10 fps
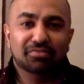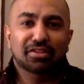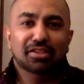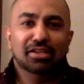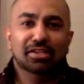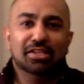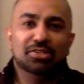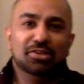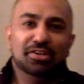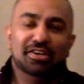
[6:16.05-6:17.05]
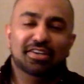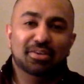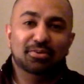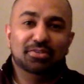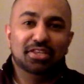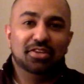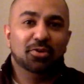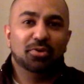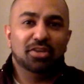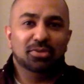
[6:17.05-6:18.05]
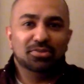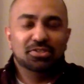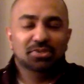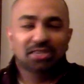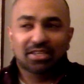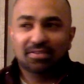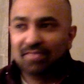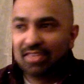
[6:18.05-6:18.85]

little intern who didn't know what he was doing,